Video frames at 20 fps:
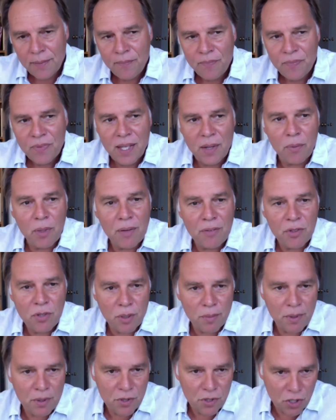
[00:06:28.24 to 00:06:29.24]
and we have to talk
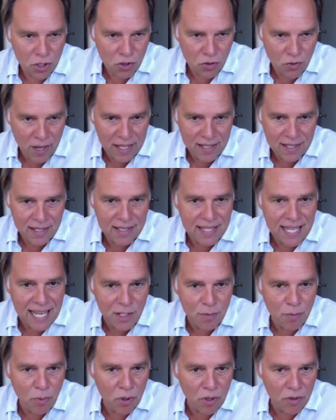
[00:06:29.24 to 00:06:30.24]
about stress because that's
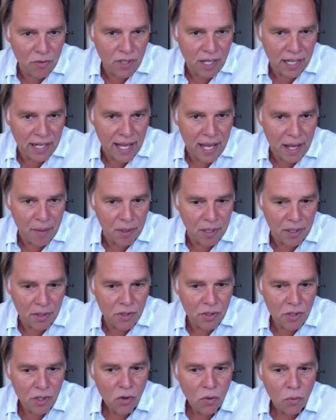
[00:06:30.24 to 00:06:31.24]
part of dynamics.
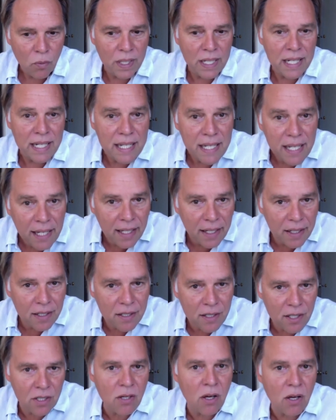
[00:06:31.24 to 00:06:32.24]
We need
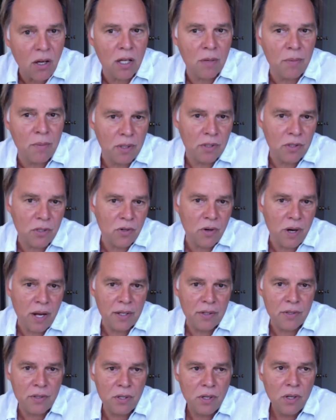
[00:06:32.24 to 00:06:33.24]
to talk about
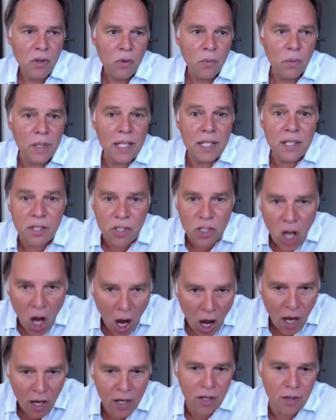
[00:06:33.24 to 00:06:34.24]
stress. We need to
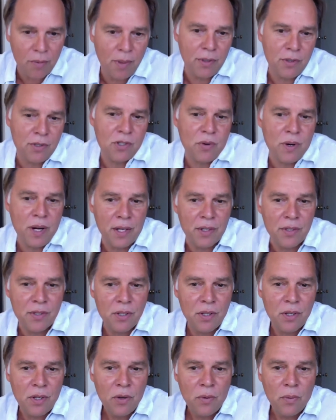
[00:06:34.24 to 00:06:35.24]
talk about stress.
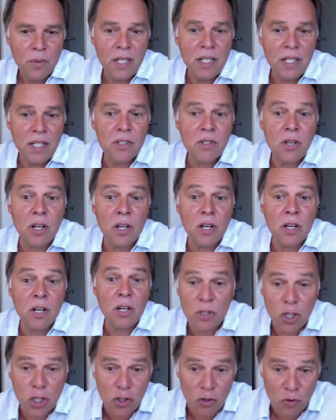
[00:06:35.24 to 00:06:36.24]
We need to talk about
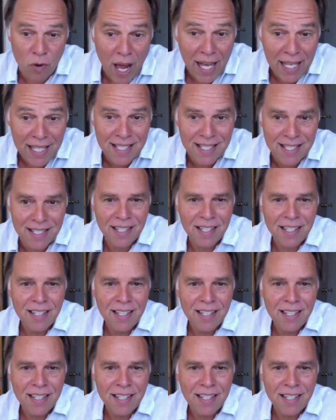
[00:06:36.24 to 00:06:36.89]
stress.